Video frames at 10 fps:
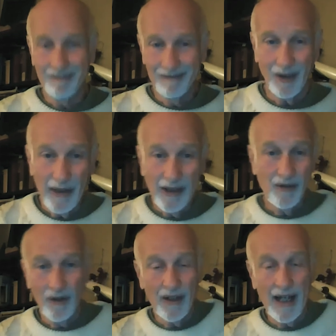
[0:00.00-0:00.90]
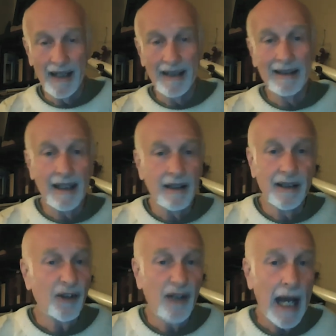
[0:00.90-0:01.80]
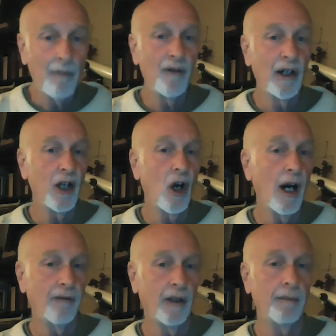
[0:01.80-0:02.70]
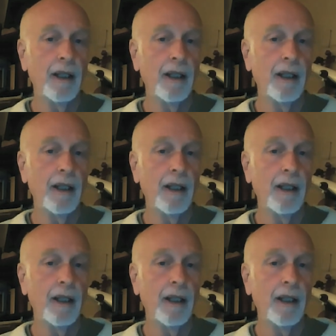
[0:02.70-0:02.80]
The reason for that is that it doesn't happen very often.